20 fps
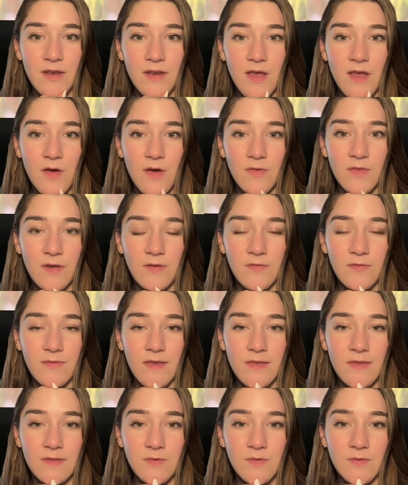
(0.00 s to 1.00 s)
No, the
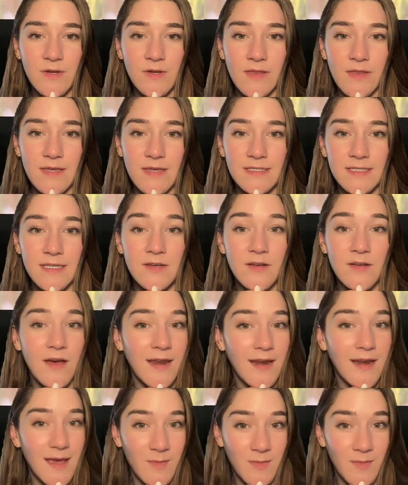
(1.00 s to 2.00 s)
new Faith storyline did
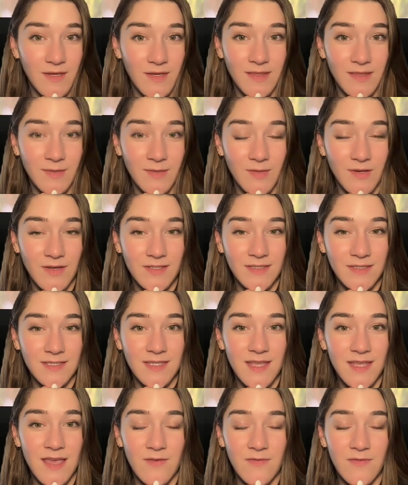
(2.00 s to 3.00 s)
not happen in the
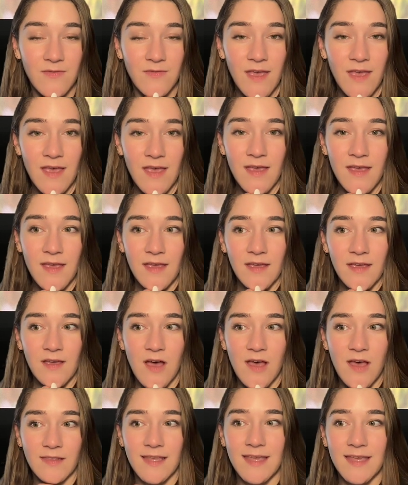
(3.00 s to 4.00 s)
books. They've
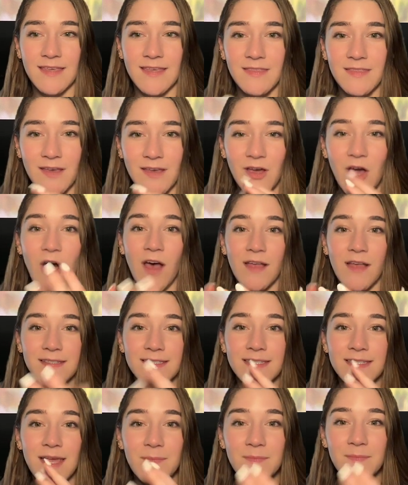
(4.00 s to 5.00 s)
got like the
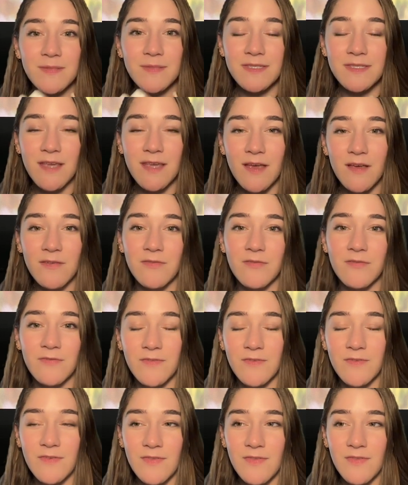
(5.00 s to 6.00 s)
concepts
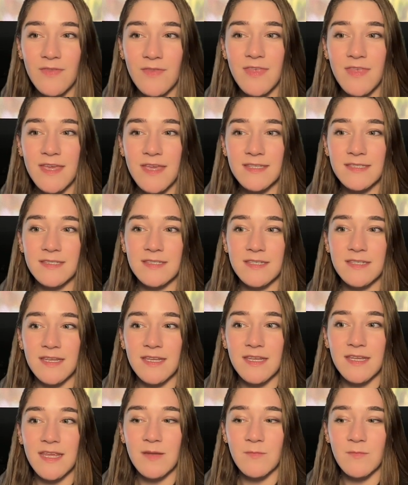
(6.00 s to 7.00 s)
of
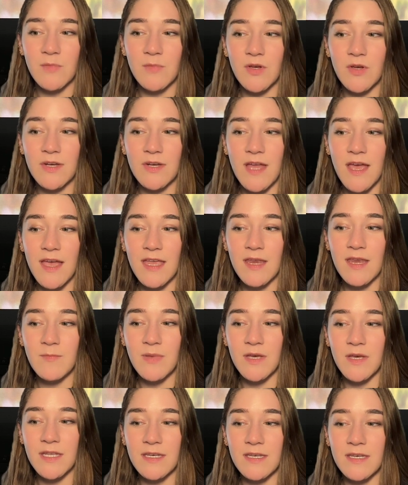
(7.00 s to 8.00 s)
this in book
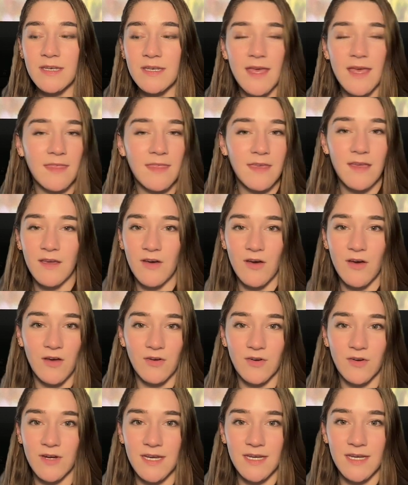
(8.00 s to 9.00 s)
9, but nothing
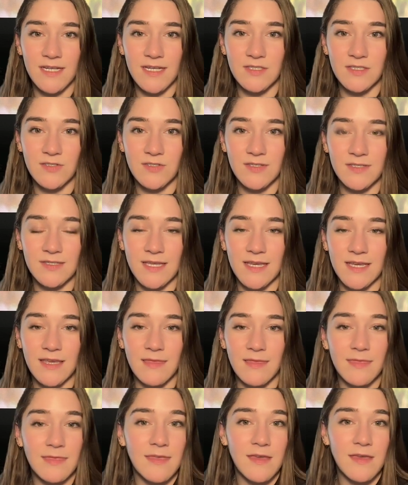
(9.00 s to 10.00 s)
concrete. It's just
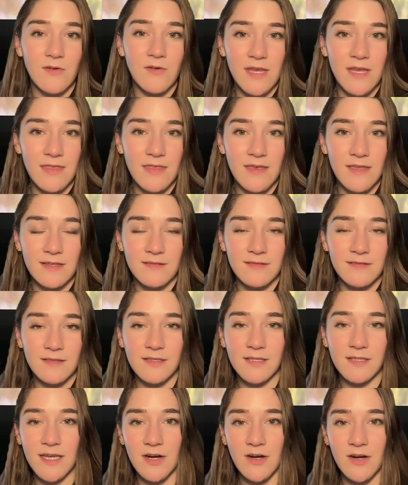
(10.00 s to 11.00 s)
like a theory that
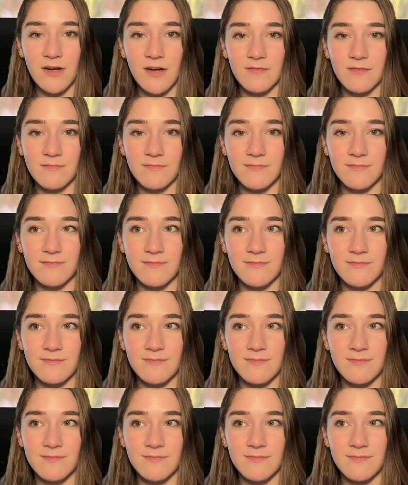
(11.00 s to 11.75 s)
Claire...